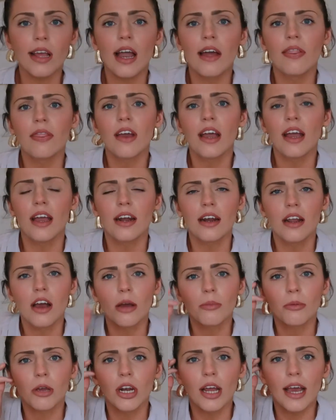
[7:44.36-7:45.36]
And then
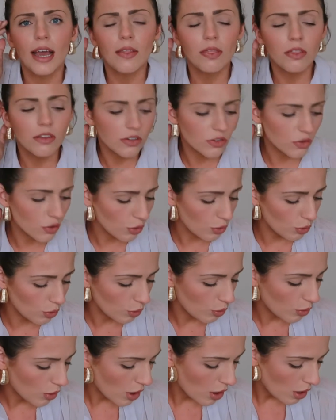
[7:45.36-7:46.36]
I'm going to end this
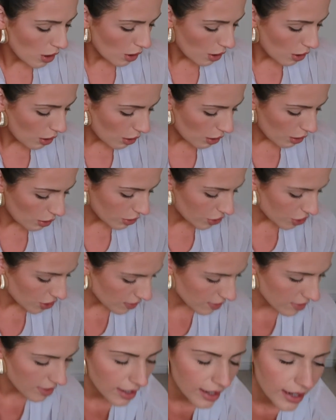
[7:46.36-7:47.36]
haul on
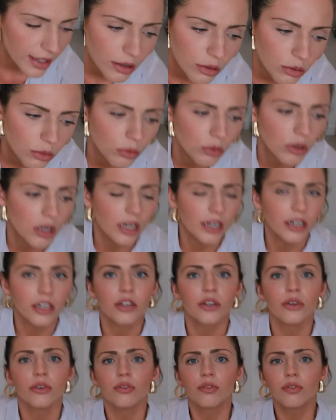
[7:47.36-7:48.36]
just a little
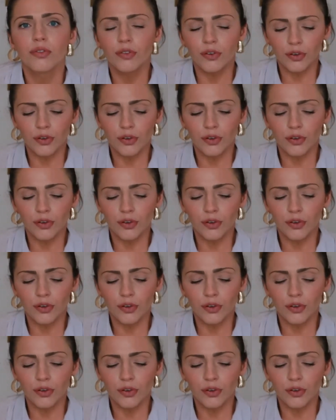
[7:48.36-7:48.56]
kind of,